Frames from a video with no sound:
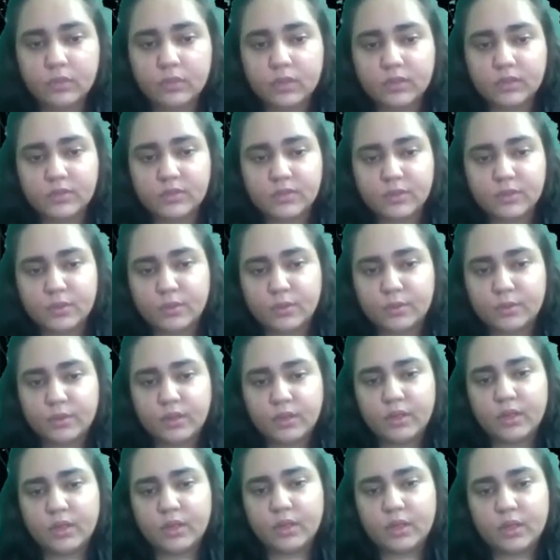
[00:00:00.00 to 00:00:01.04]
So
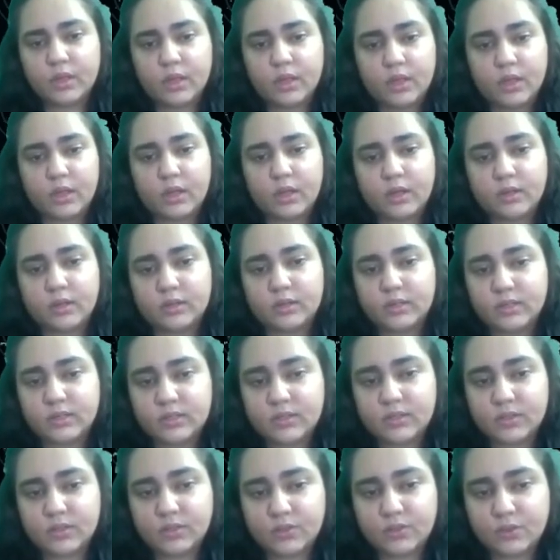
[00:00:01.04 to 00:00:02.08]

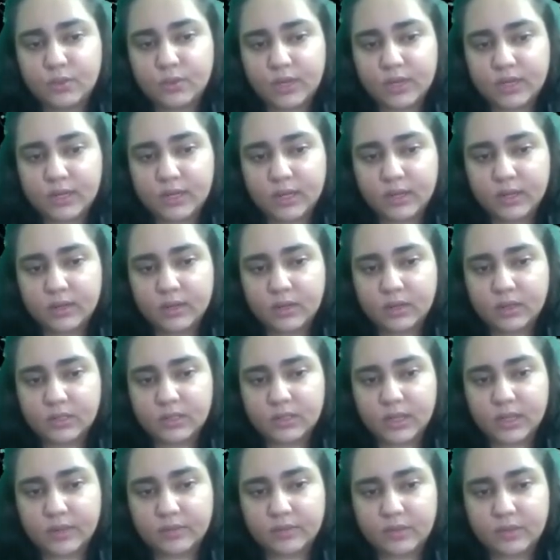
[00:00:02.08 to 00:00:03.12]
this straight line looks
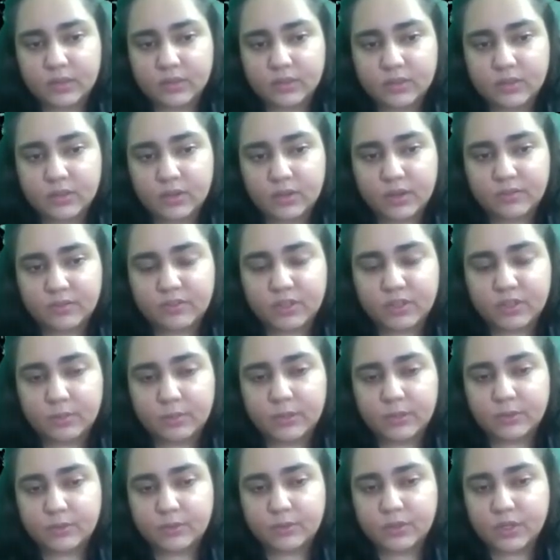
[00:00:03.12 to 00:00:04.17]
like this. You have
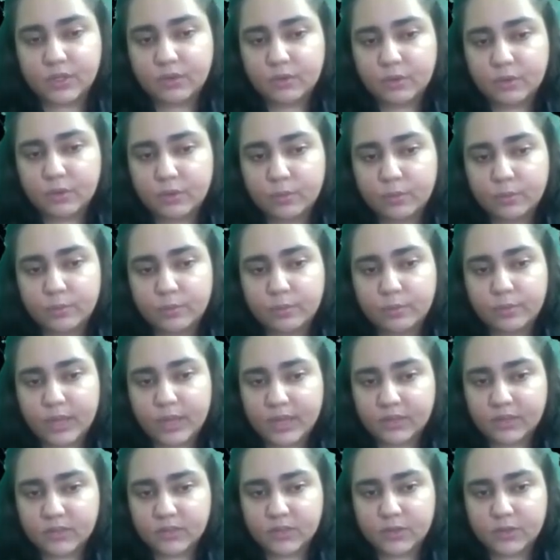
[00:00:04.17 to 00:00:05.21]
W0
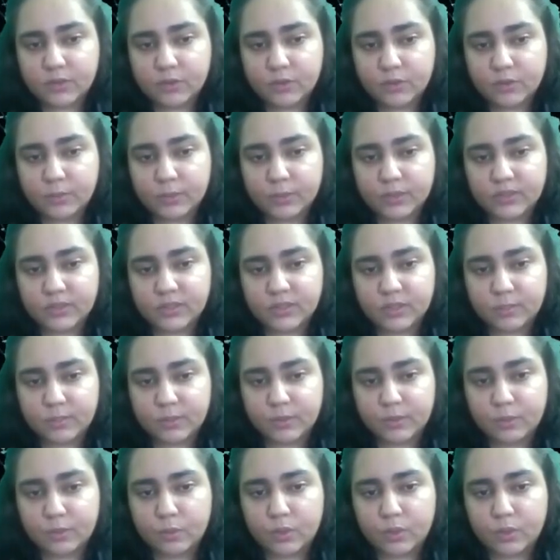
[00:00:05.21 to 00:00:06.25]
x0 plus
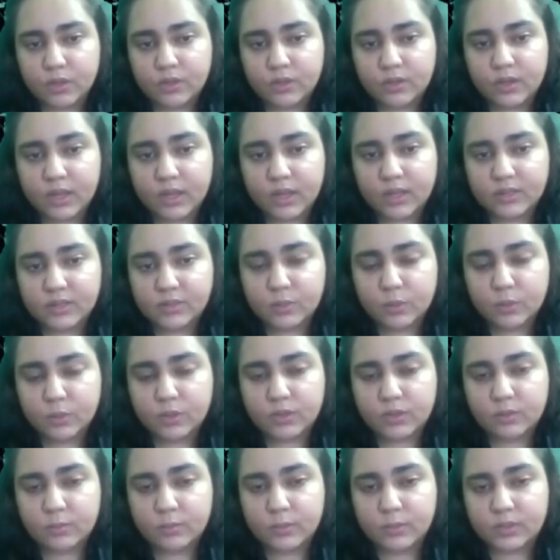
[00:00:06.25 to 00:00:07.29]
W1
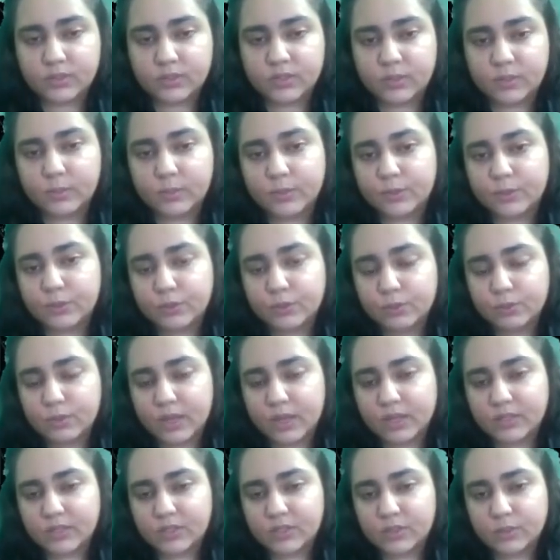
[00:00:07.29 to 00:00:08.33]
x1 plus W2
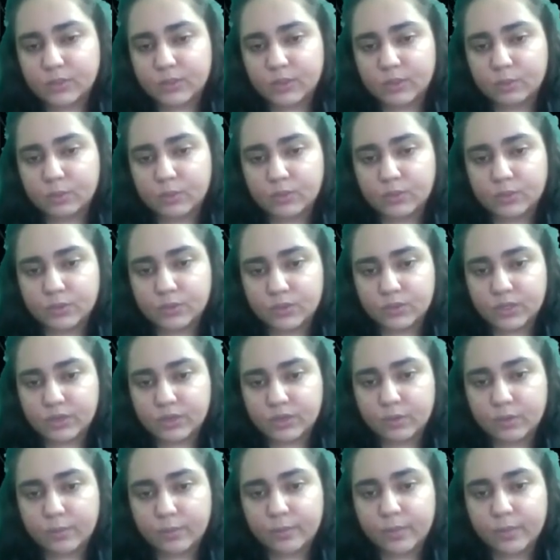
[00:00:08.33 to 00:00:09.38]
x2 equal to
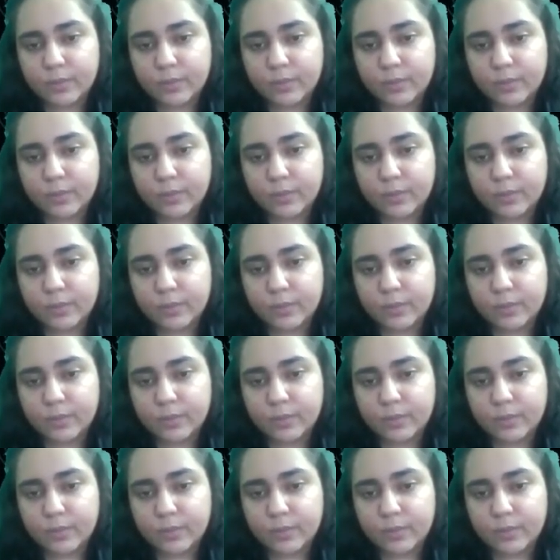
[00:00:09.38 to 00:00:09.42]
0.